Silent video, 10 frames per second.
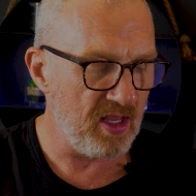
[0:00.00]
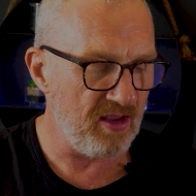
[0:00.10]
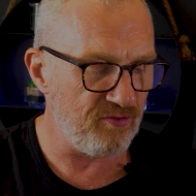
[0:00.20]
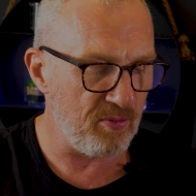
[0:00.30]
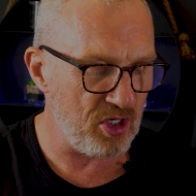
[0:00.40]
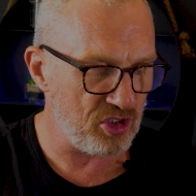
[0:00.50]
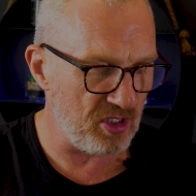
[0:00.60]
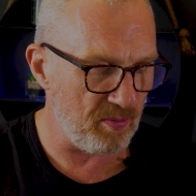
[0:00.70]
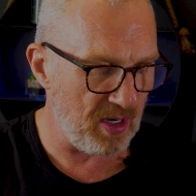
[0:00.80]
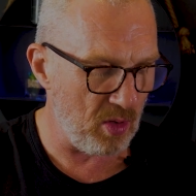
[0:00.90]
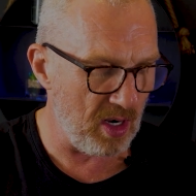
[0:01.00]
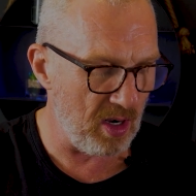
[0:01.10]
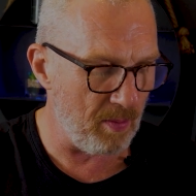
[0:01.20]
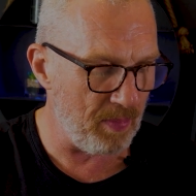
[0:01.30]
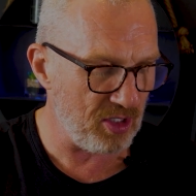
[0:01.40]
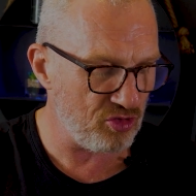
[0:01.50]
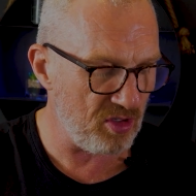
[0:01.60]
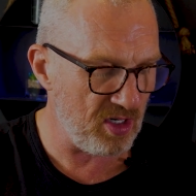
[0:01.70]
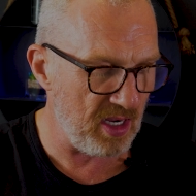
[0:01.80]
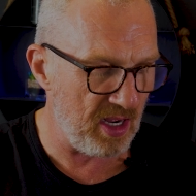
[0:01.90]
information about our
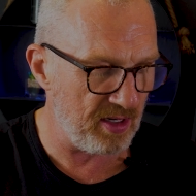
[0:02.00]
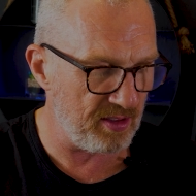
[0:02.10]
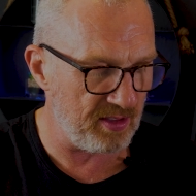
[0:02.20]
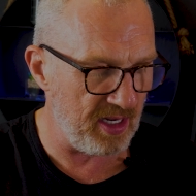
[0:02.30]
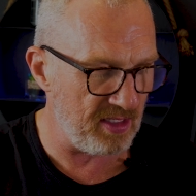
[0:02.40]
battery and